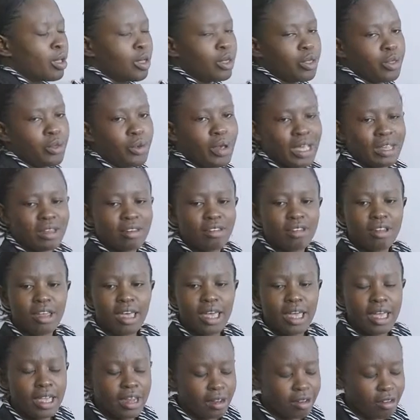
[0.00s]
You can
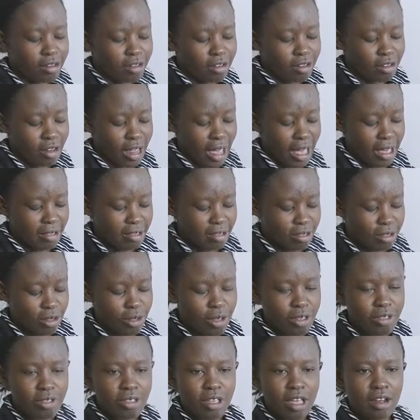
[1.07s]
try and ask
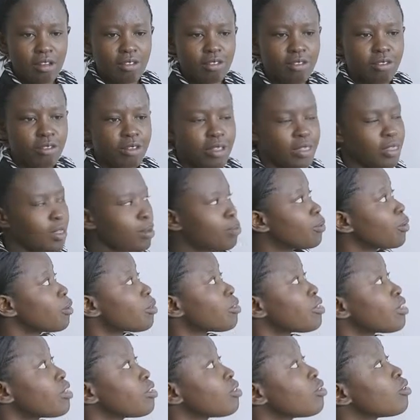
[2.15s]
yourself in the
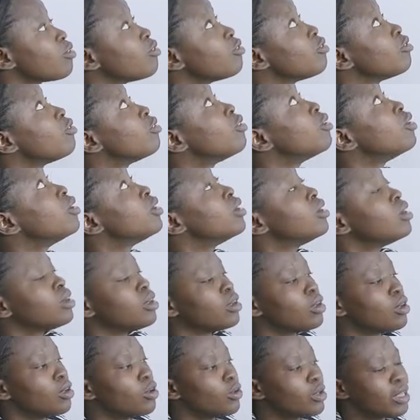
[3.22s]
process of
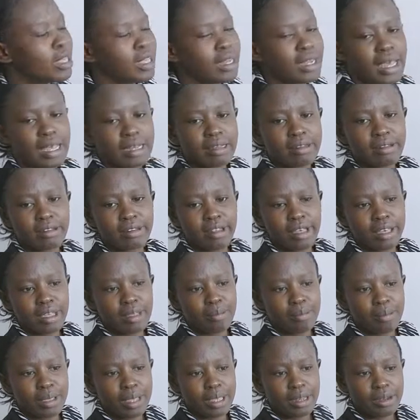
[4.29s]
looking at
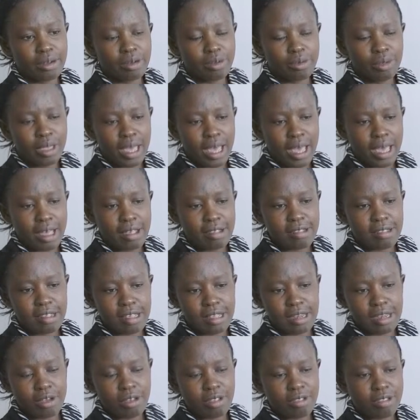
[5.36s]
time, and we are
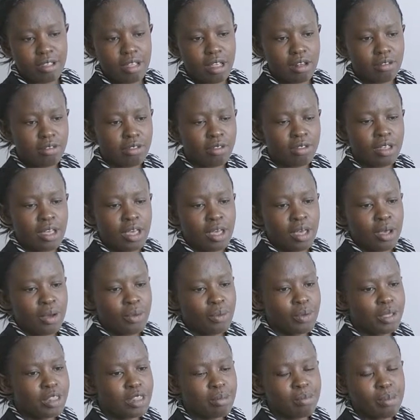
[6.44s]
asking ourselves,
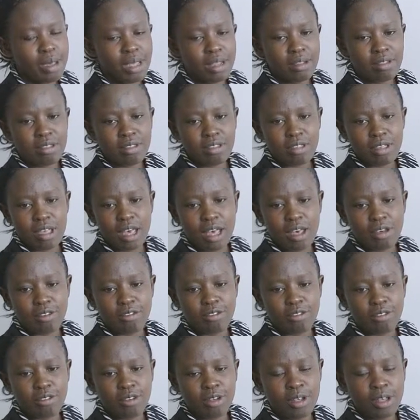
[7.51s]
which months
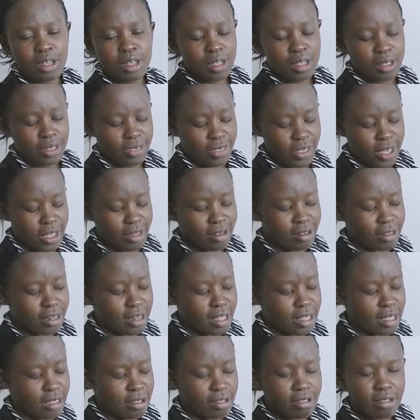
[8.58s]
have 30
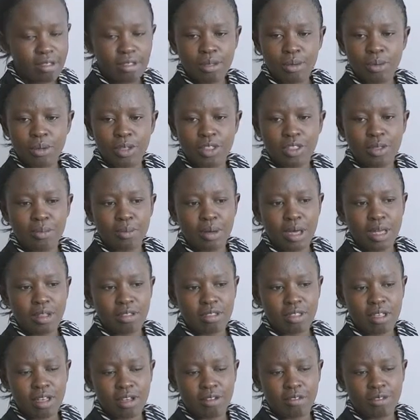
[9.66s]
days, which
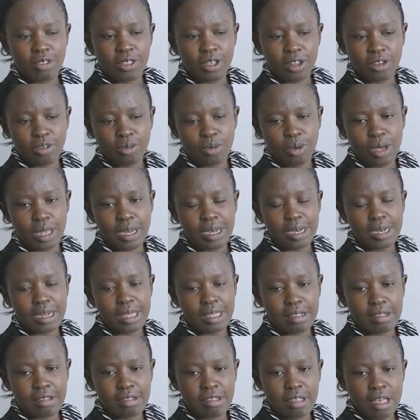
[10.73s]
months have 31
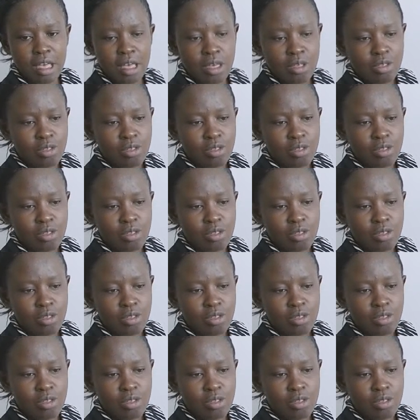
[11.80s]
days.